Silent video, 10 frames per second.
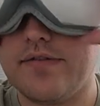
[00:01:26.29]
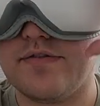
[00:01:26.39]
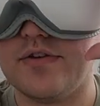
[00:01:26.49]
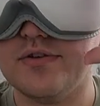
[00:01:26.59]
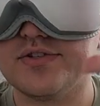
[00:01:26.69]
if it
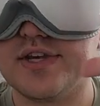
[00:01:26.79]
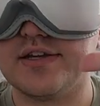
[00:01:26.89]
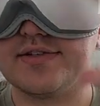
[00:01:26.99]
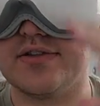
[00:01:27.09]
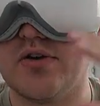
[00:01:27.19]
feels like
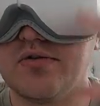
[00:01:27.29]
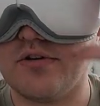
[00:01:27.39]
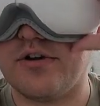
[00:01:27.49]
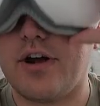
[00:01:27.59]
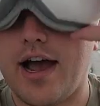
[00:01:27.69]
it's
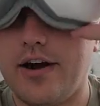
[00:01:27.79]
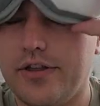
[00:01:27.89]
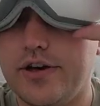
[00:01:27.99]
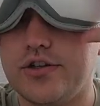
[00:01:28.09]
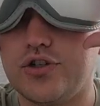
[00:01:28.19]
lower or higher
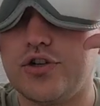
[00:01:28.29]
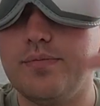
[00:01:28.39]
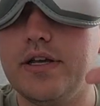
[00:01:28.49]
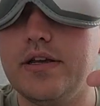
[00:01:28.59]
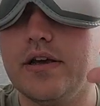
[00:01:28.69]
than it should
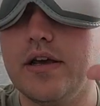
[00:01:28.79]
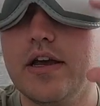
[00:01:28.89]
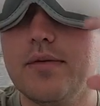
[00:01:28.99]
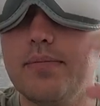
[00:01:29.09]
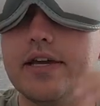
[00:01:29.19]
be,
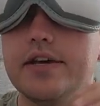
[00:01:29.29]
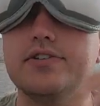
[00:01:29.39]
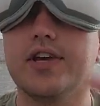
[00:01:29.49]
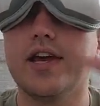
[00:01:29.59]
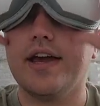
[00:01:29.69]

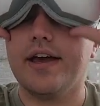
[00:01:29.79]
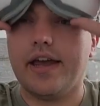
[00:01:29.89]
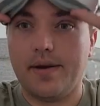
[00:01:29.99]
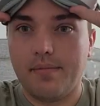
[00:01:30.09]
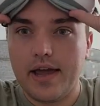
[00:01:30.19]
because
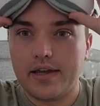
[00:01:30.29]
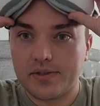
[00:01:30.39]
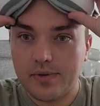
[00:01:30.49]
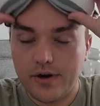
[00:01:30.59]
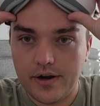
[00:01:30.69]
in my
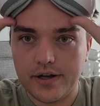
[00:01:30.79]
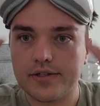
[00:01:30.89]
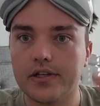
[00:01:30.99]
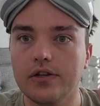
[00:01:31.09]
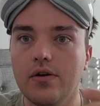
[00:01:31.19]

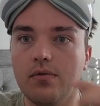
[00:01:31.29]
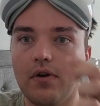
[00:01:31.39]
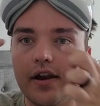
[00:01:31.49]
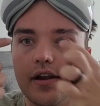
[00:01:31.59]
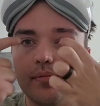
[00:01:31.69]
experience, you don't
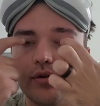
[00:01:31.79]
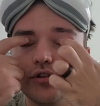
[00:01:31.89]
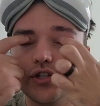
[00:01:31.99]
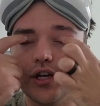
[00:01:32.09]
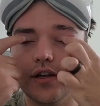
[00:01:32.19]
want it
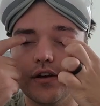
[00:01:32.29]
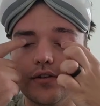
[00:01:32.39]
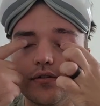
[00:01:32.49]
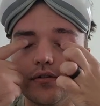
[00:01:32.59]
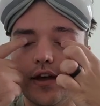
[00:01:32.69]
pushing
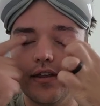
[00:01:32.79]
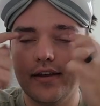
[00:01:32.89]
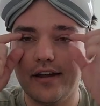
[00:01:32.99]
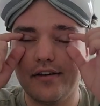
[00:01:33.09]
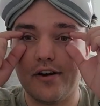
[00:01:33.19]

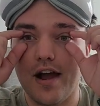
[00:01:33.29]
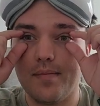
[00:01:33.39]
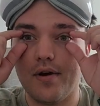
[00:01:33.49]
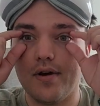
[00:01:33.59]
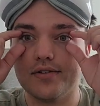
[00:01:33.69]
directly on your
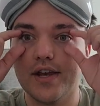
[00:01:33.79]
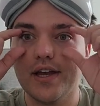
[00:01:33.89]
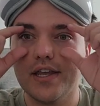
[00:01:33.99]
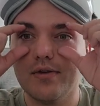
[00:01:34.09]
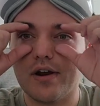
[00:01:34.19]
eyeballs.
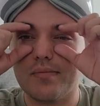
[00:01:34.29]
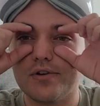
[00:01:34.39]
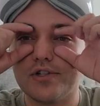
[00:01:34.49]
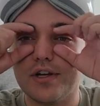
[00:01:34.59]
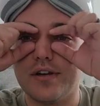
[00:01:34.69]
You want it
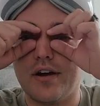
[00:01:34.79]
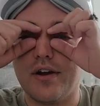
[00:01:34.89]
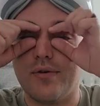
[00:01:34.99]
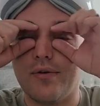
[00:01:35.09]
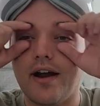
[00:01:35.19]
pushing
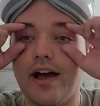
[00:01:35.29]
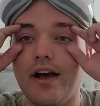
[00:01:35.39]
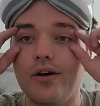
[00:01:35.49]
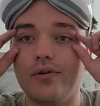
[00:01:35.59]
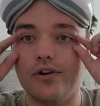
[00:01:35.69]

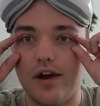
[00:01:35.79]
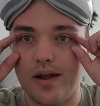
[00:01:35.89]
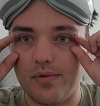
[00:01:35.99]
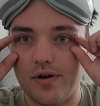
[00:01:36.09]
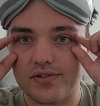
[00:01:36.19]
around your
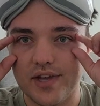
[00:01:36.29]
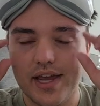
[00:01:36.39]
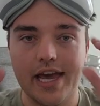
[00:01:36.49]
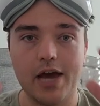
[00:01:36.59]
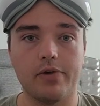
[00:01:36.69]
eyeballs.
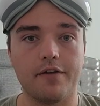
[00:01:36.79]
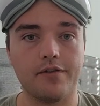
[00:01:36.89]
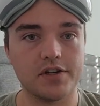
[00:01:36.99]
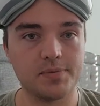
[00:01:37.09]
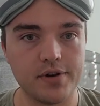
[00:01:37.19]
And when I
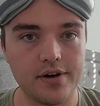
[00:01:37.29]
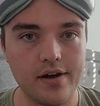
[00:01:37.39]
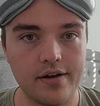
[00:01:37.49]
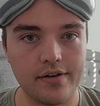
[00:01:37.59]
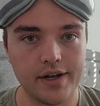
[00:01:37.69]
first put it
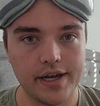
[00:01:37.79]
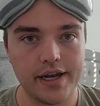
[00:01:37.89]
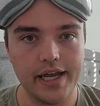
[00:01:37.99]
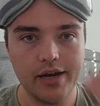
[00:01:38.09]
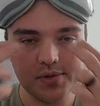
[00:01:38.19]
on,
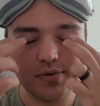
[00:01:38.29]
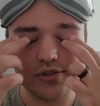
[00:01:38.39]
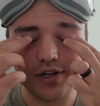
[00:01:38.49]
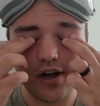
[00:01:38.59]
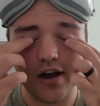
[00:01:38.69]
it was
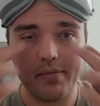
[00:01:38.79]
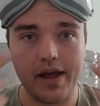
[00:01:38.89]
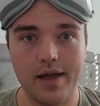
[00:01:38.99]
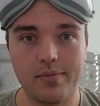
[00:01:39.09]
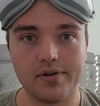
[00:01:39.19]
pushing on
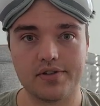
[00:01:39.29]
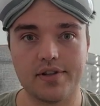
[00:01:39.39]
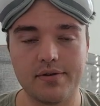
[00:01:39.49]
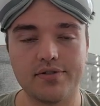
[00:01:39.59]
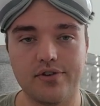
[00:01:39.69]
my eyeballs, and
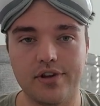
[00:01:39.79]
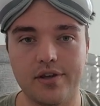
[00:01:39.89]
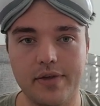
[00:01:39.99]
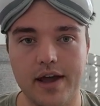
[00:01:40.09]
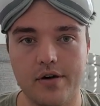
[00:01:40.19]
that was freaking
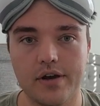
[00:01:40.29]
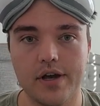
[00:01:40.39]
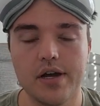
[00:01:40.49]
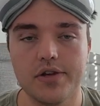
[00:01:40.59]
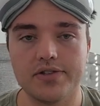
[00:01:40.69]
me out.
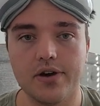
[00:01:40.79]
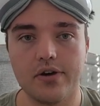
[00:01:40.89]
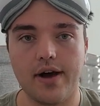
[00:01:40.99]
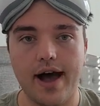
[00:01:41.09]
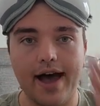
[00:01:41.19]

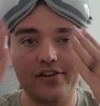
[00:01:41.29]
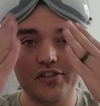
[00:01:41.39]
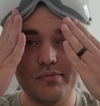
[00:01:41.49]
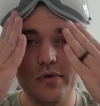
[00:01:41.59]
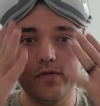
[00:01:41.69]
So I
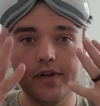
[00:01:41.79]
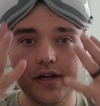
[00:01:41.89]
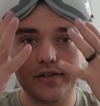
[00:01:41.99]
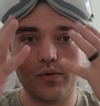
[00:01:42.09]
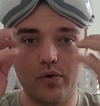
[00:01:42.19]
just moved
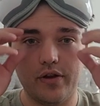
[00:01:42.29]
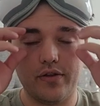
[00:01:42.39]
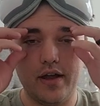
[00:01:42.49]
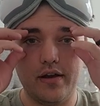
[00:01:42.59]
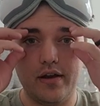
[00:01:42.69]
it to where
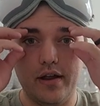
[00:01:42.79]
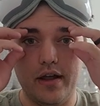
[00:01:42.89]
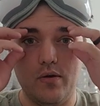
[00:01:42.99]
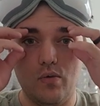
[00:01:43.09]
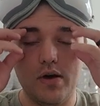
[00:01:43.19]
then
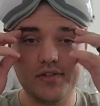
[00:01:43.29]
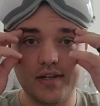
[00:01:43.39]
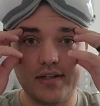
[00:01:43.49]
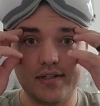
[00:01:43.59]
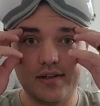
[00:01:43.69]
it
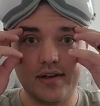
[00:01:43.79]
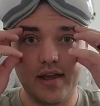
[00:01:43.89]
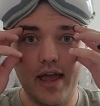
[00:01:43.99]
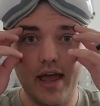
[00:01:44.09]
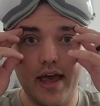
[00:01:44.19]
wasn't,
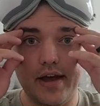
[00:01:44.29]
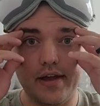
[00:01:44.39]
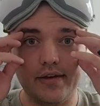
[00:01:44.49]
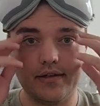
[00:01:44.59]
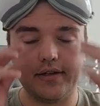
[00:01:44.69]

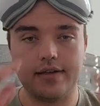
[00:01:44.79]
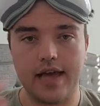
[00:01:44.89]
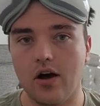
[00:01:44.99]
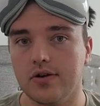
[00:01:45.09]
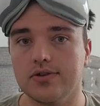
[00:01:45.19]
and
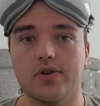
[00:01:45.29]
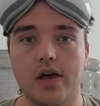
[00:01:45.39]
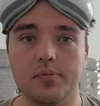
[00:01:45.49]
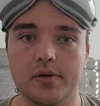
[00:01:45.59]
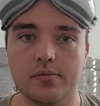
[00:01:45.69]
that also
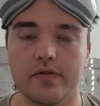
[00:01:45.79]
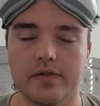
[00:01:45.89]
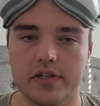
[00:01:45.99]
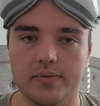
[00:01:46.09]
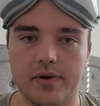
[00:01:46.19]
helped improve
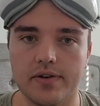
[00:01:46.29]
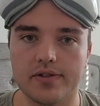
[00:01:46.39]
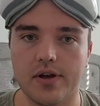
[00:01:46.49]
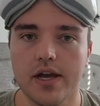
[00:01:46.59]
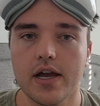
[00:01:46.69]
the experience.
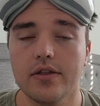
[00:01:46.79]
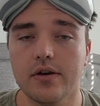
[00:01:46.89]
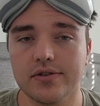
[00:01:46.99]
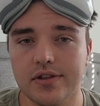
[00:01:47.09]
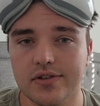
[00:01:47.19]
So
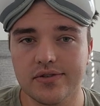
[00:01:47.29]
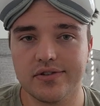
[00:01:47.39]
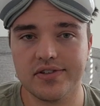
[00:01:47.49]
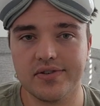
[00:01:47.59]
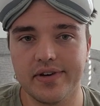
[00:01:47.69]
those are the two
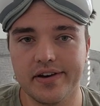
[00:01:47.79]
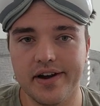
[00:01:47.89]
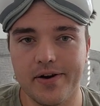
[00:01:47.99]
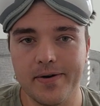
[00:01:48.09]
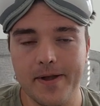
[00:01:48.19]
things you need to
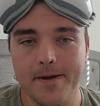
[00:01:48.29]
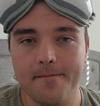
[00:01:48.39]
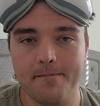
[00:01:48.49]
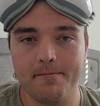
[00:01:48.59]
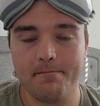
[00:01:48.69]
know.
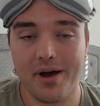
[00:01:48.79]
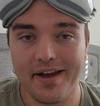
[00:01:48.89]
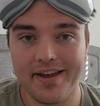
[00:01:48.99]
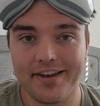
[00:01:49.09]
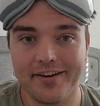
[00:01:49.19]

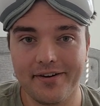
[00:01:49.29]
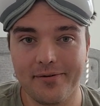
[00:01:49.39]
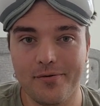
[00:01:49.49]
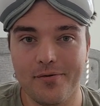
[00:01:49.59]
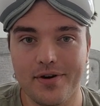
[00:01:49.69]
But
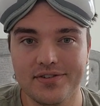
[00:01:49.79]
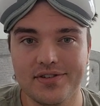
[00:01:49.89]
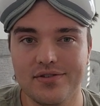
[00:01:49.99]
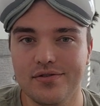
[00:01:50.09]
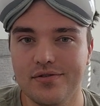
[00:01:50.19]

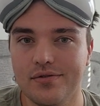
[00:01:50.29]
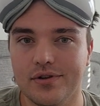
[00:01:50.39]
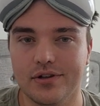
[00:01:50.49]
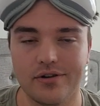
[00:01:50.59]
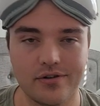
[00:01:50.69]
once you
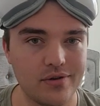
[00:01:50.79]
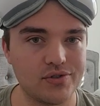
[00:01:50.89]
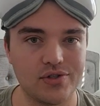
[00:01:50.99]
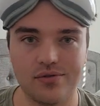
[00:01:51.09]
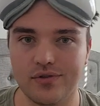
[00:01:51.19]
learn
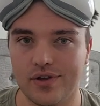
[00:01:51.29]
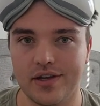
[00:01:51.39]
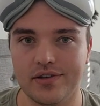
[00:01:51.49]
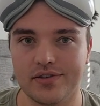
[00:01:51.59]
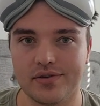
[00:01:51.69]
those two
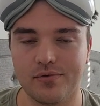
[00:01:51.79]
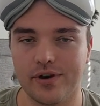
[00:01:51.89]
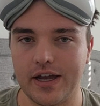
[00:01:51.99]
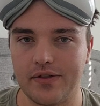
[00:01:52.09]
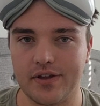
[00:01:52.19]
things,
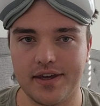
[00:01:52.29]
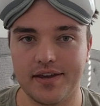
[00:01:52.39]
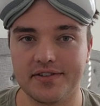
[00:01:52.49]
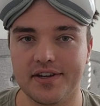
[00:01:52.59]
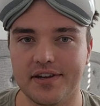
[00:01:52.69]
work out the
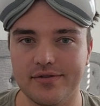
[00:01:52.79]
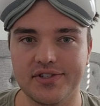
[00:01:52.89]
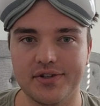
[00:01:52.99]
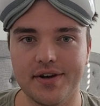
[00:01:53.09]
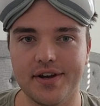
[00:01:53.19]
kinks, get
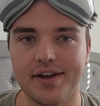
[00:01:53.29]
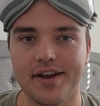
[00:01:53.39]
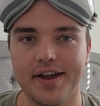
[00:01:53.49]
used to it,